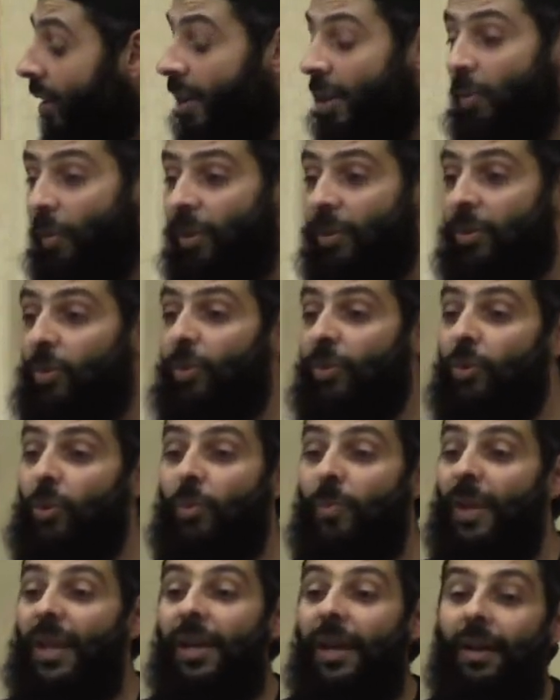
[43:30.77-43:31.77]
They want to,
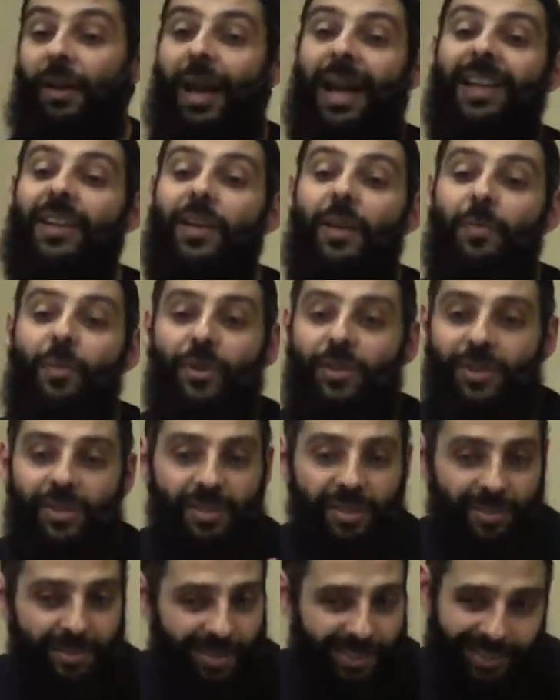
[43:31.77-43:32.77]
to play Angry
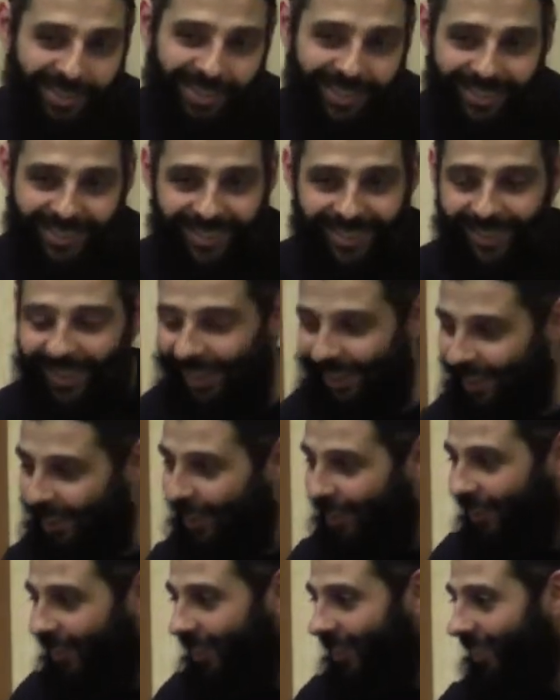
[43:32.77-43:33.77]
Birds. Okay,
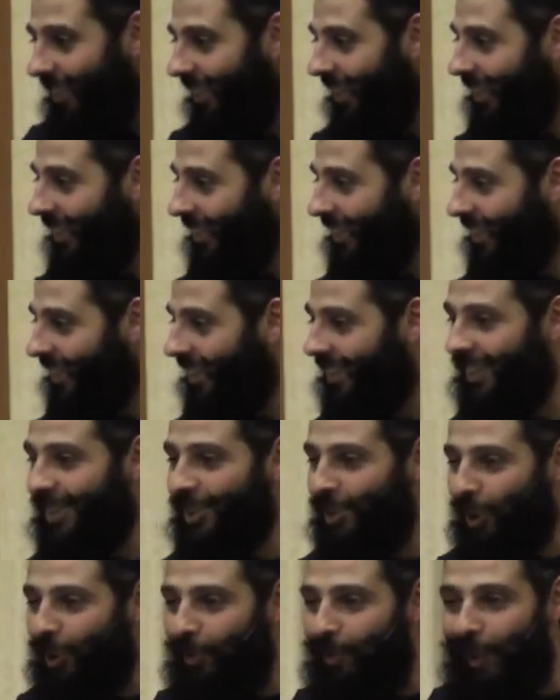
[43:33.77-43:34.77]
here, right? They
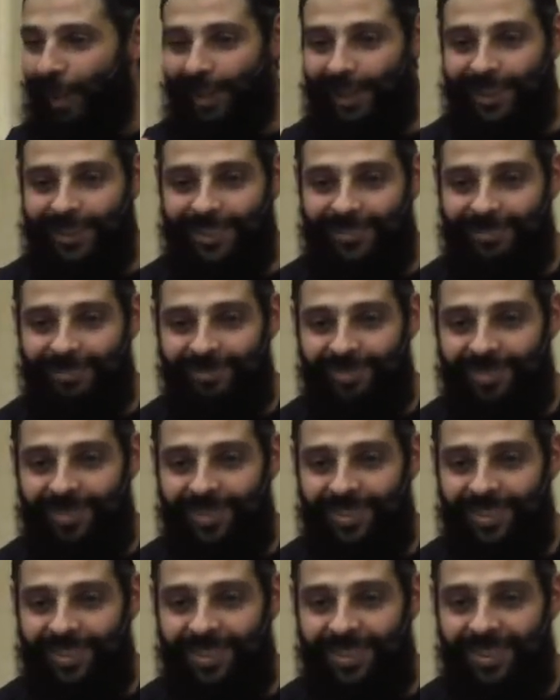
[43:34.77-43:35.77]
start playing.
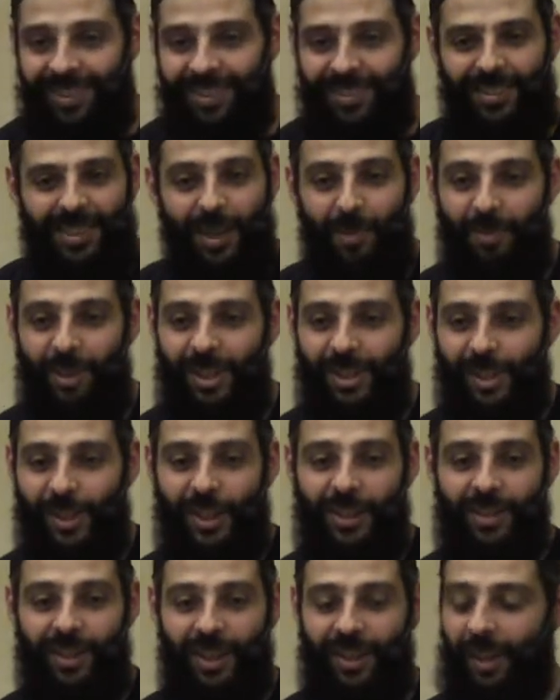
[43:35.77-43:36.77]
10 minutes
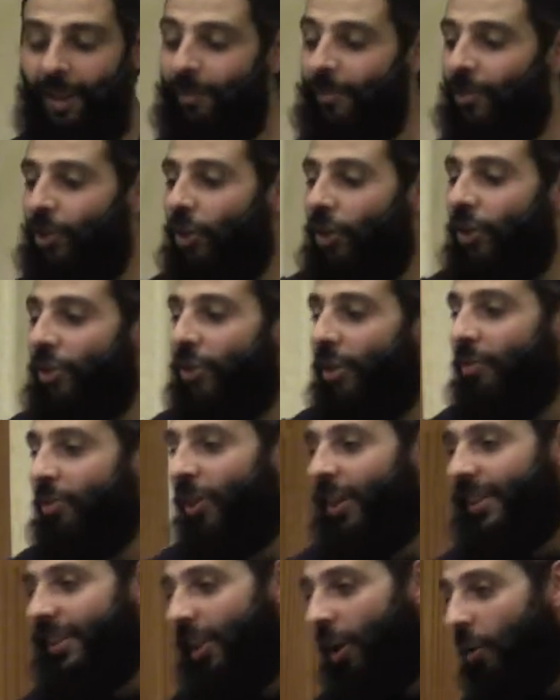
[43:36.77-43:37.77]
later I come, turn it
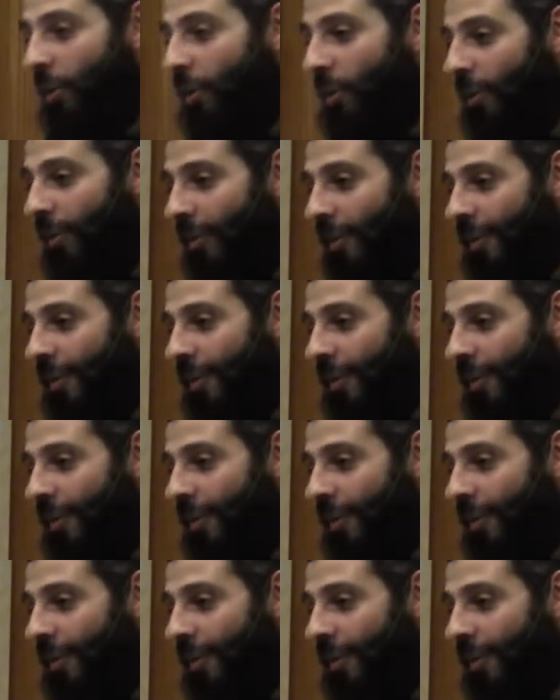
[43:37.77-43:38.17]
off right now.